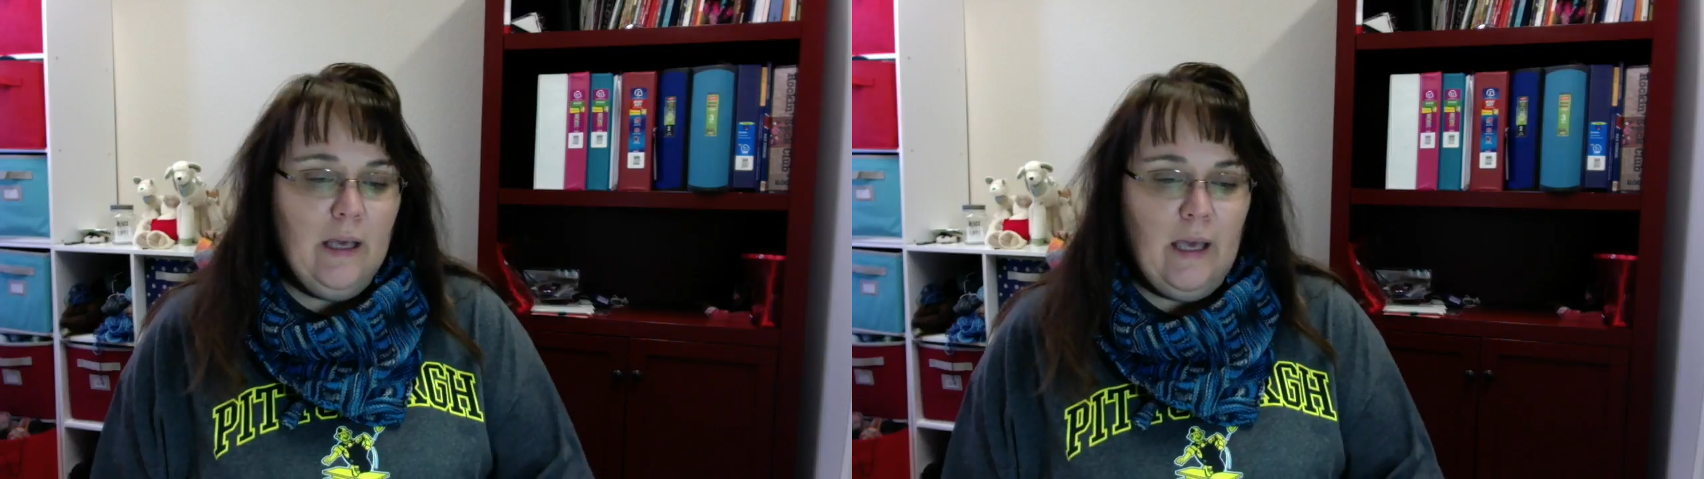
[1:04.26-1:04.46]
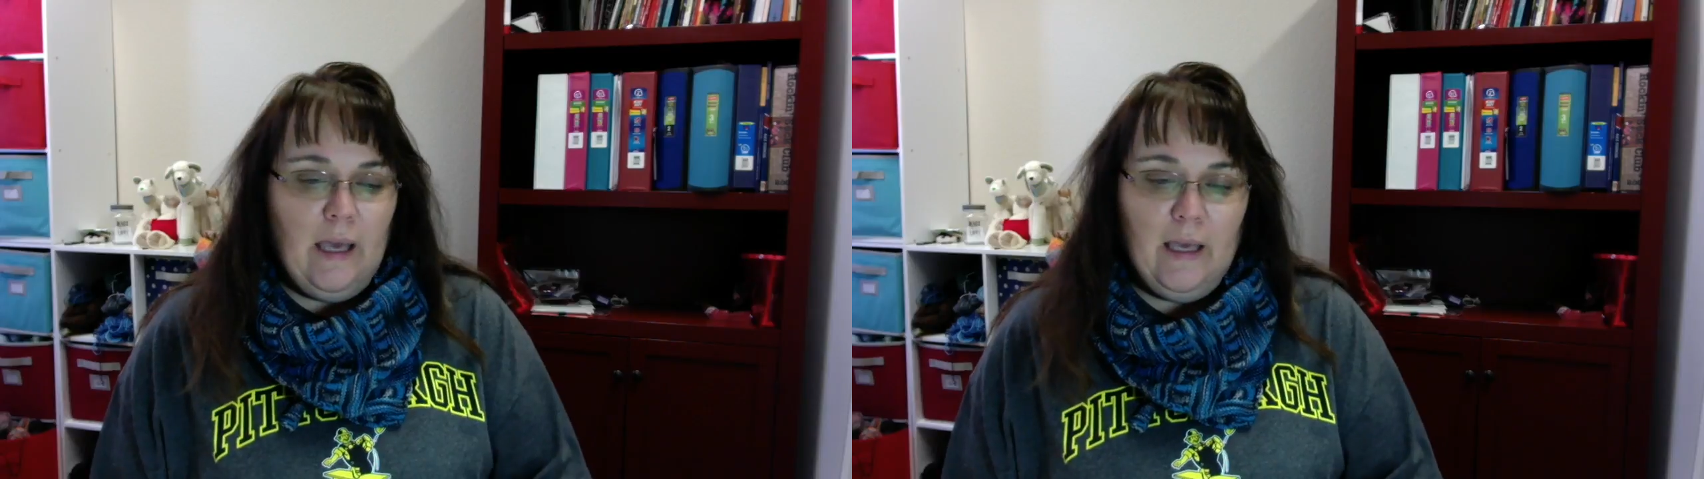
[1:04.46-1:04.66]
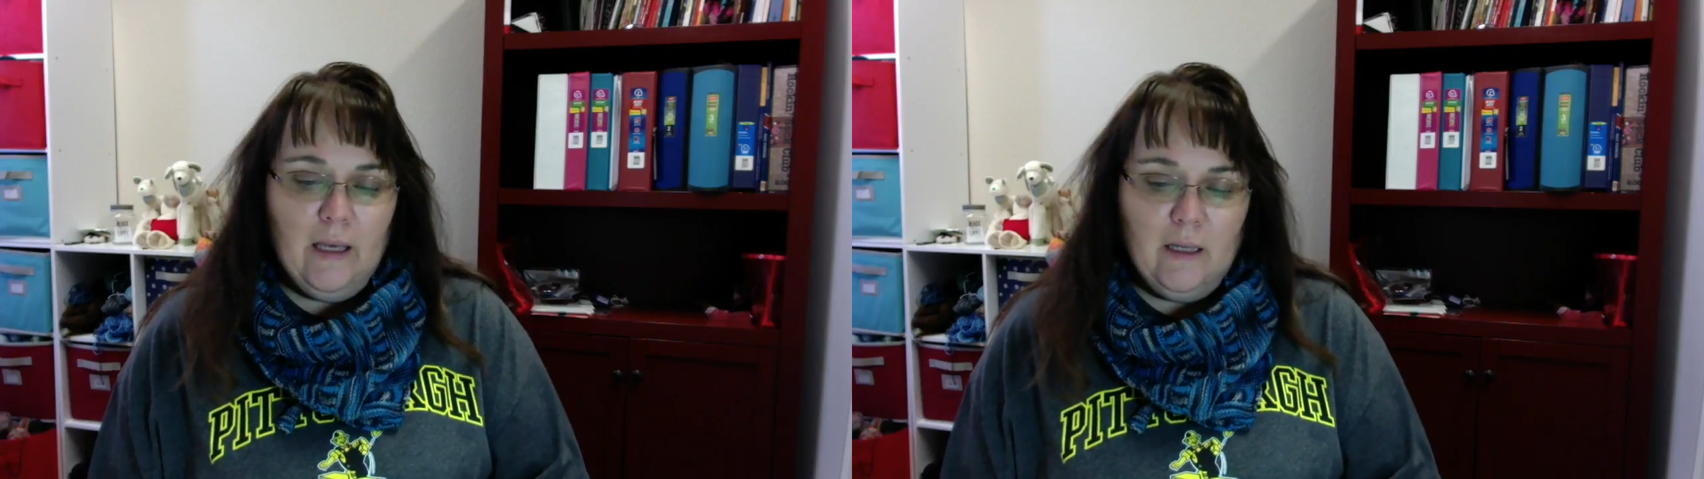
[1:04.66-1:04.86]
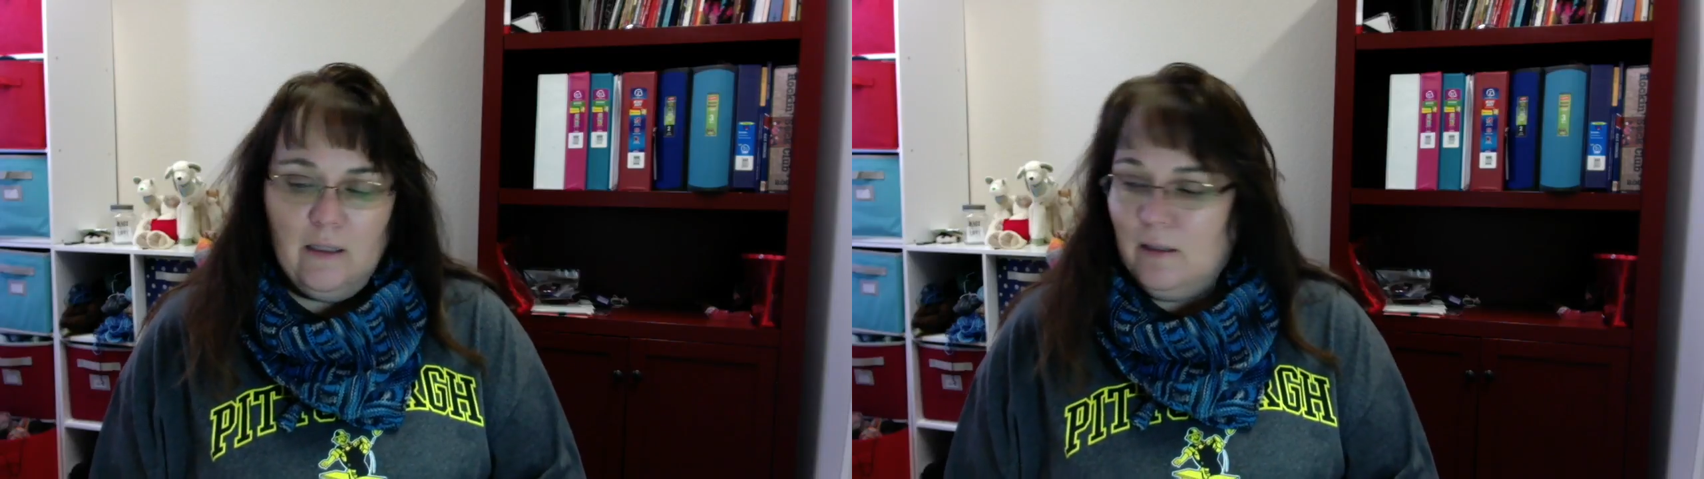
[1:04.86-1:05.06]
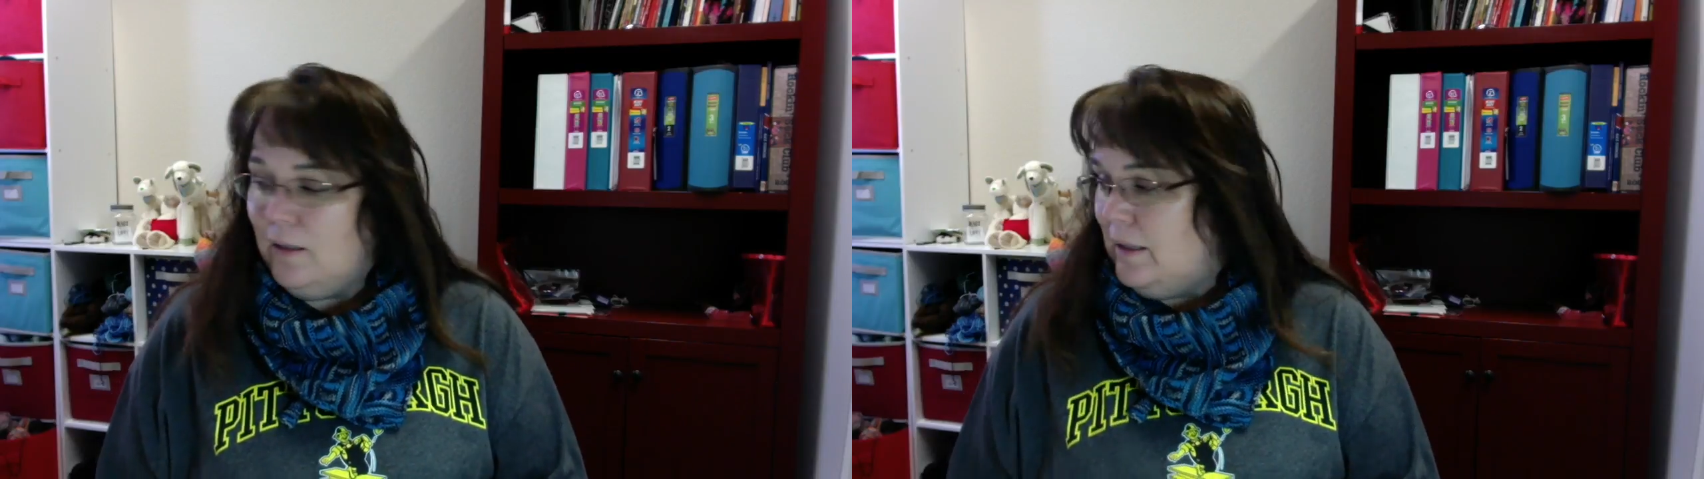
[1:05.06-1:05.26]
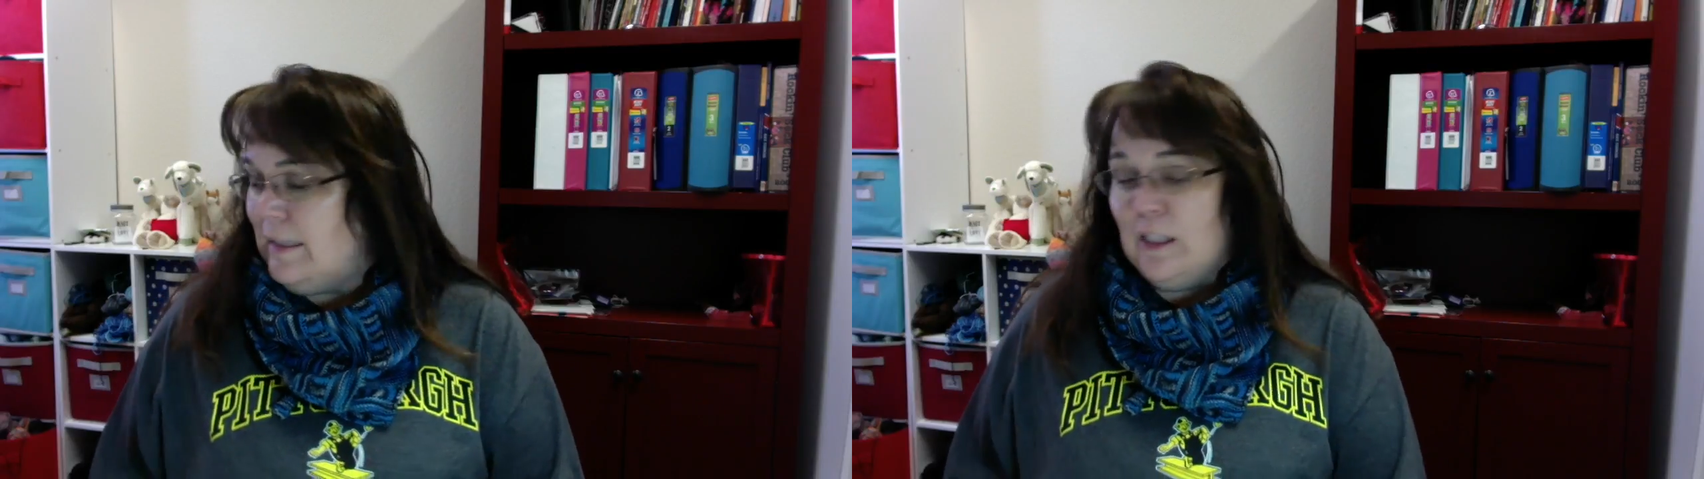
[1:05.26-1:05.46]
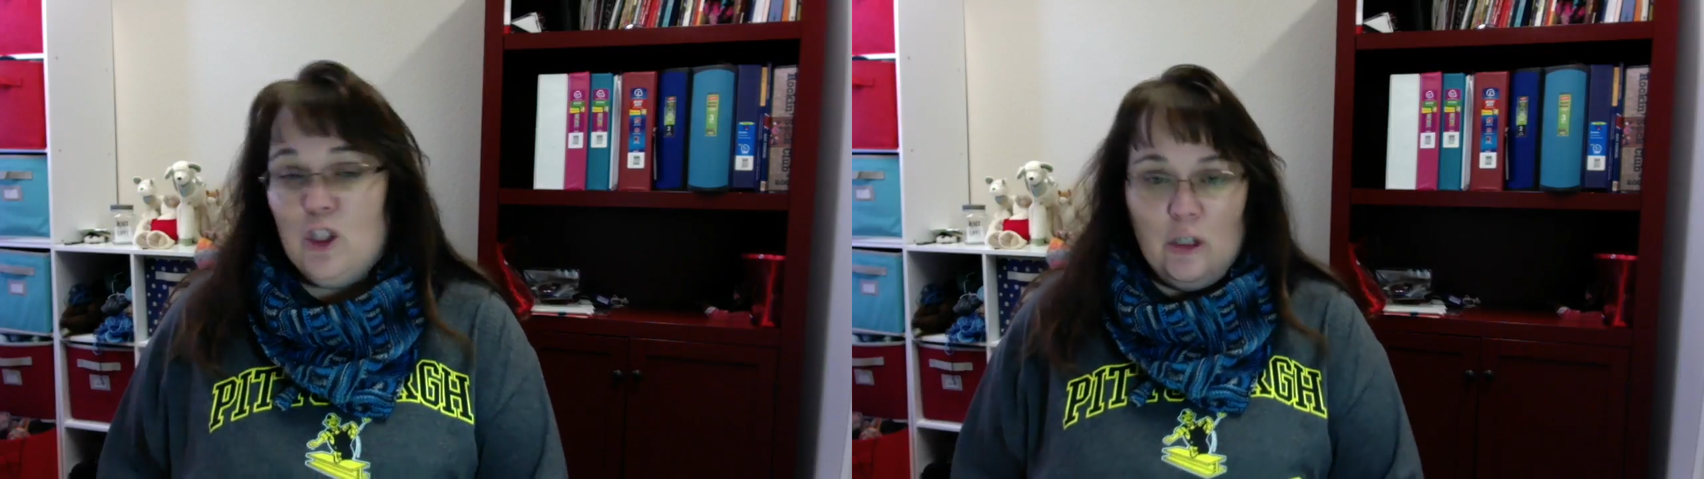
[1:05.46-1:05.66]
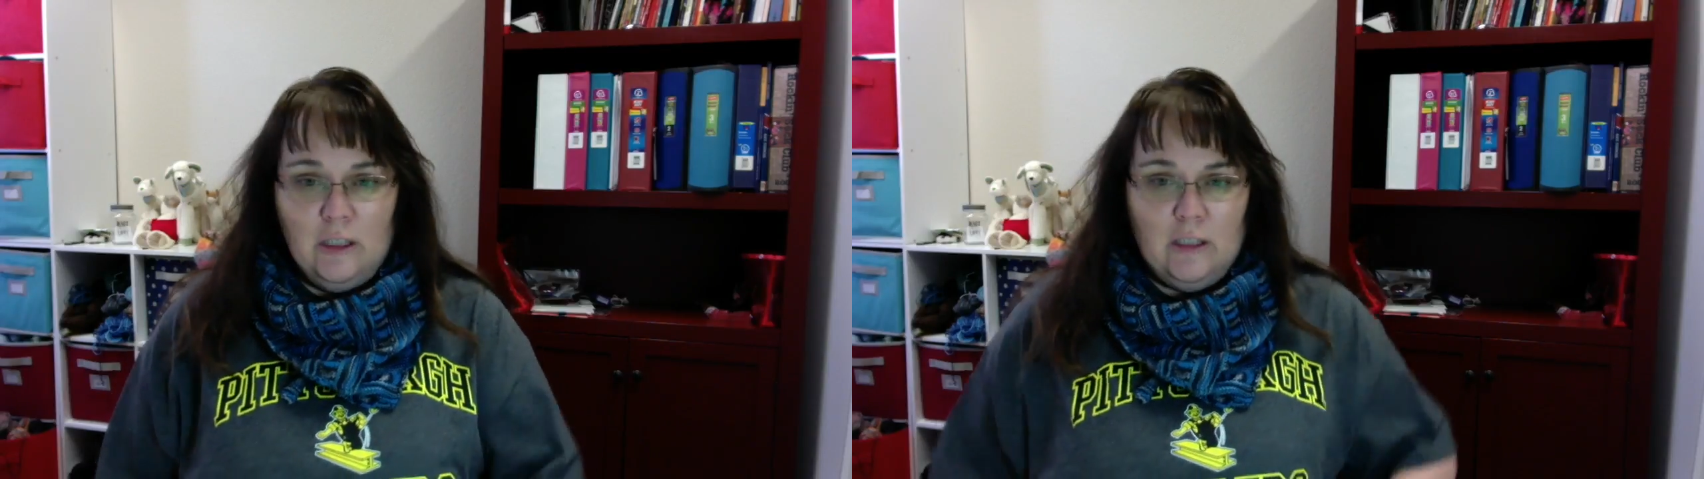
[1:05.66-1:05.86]
And let's get
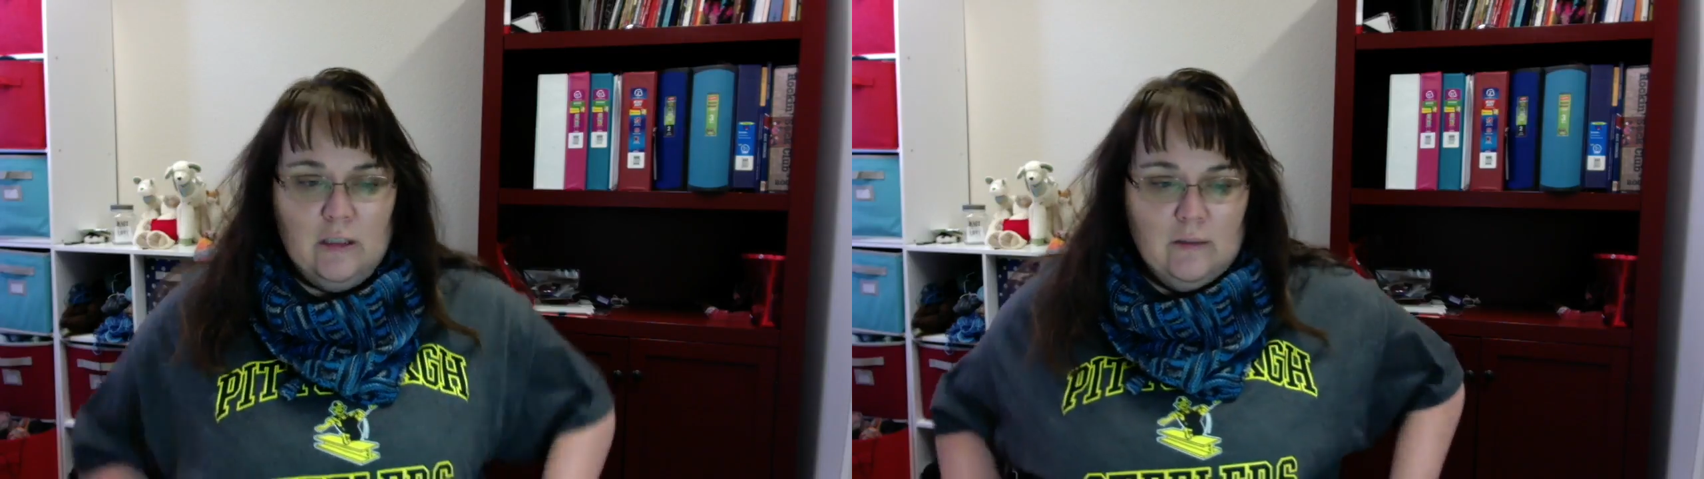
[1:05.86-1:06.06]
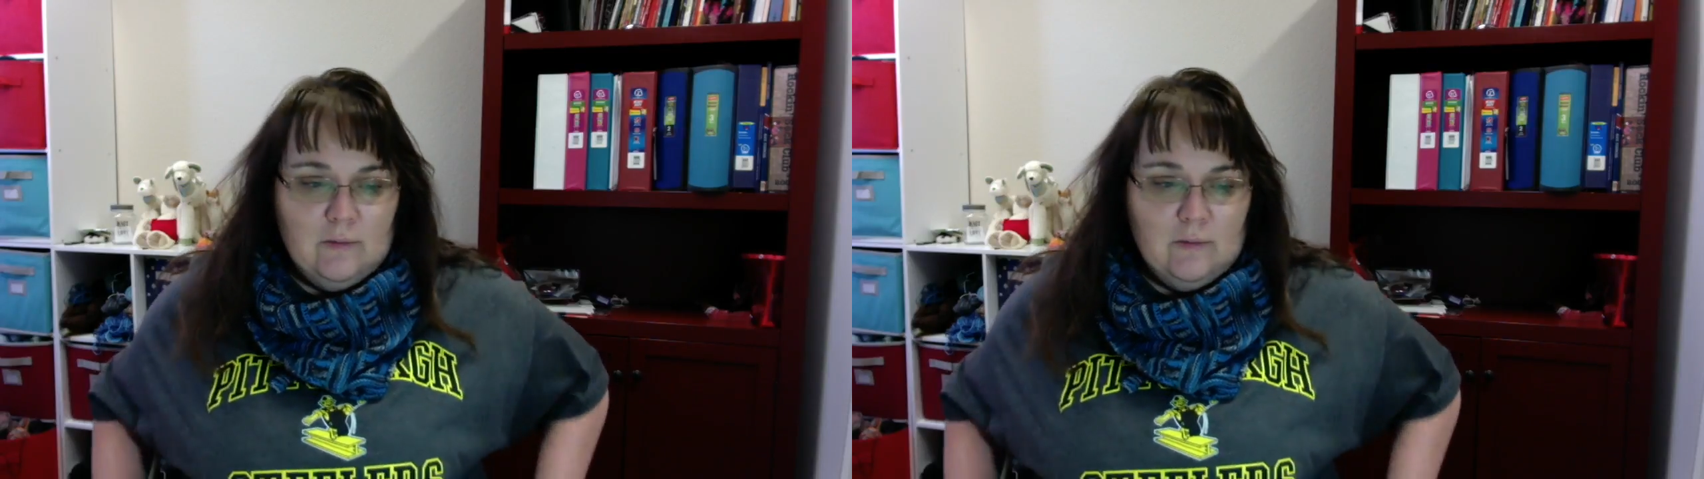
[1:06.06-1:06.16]
started.